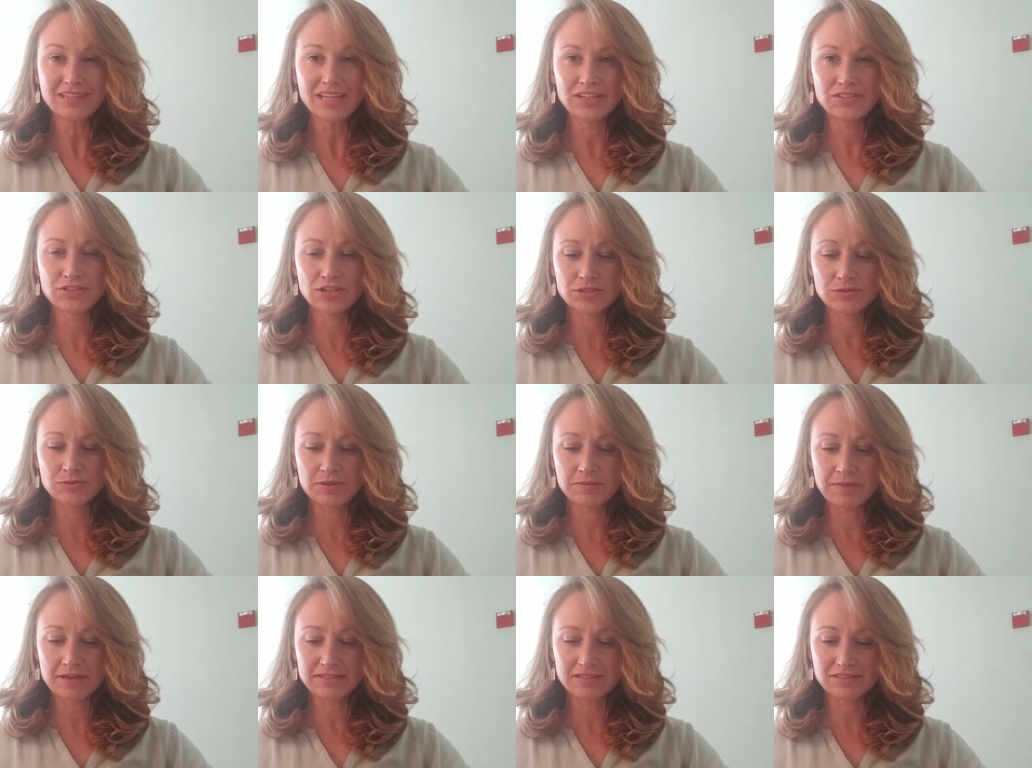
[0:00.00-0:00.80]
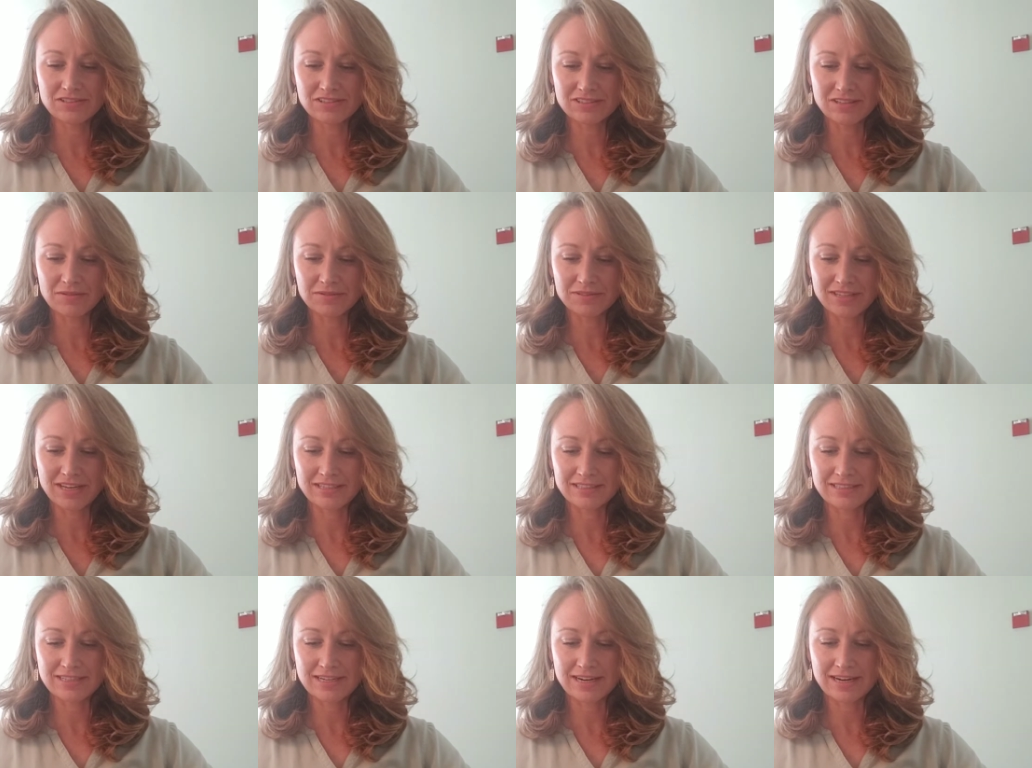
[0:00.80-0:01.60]
just with the messages I was getting
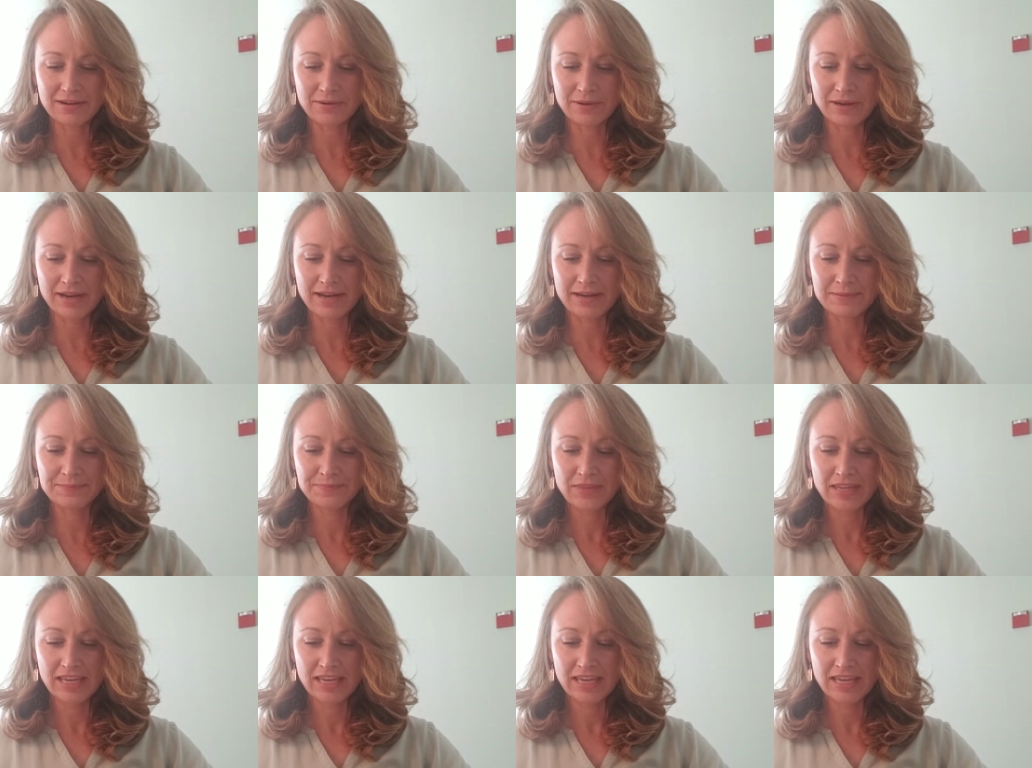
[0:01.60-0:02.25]
today, okay?